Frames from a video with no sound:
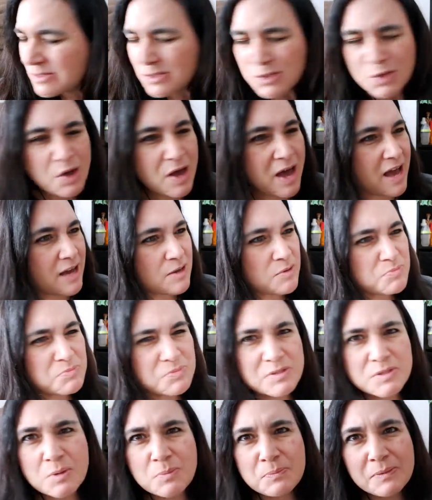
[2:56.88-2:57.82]
So how
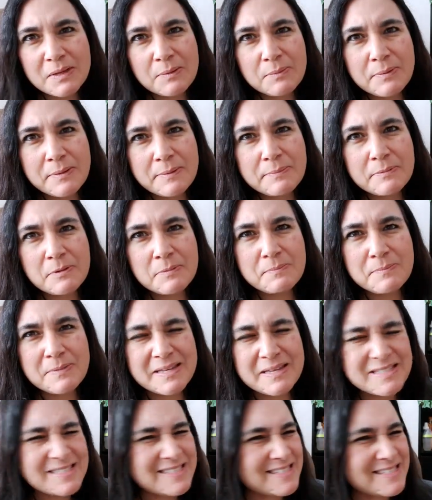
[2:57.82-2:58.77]
come so many people
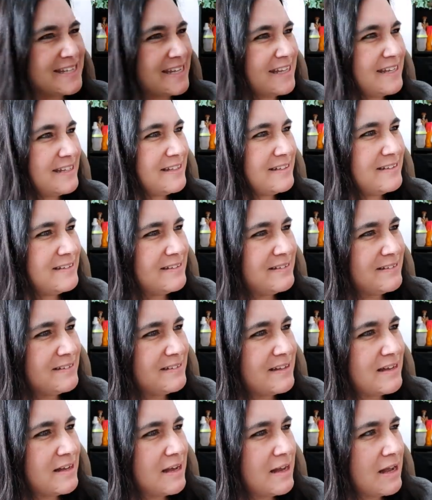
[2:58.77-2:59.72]
missed it?
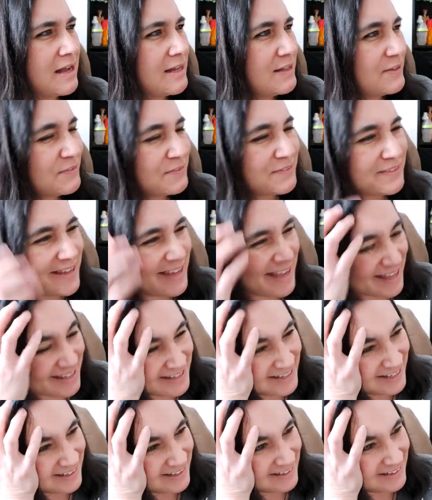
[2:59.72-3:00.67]
I don't get
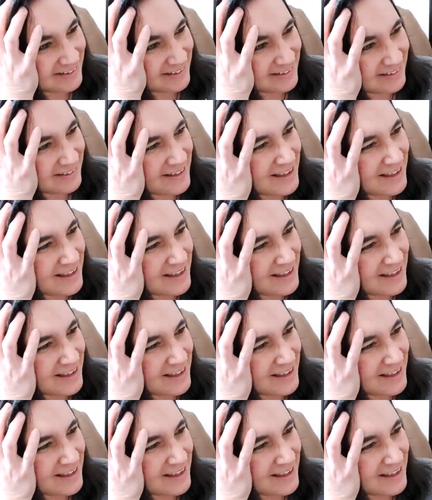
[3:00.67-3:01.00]
it.